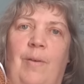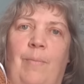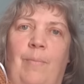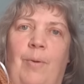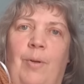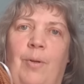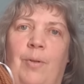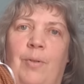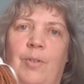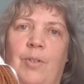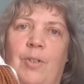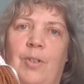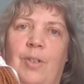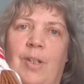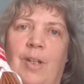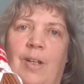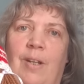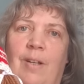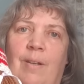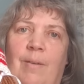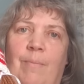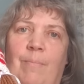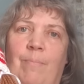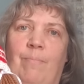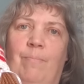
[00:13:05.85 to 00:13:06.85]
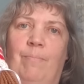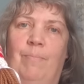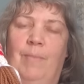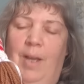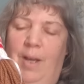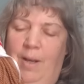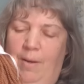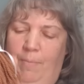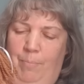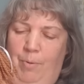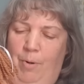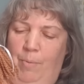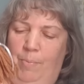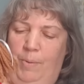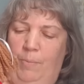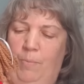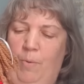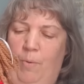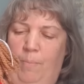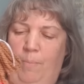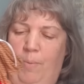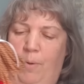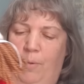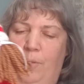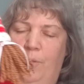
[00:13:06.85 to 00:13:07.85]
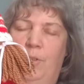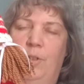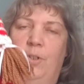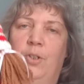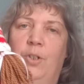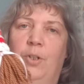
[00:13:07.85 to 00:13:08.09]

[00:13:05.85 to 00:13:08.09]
but I probably won't bother to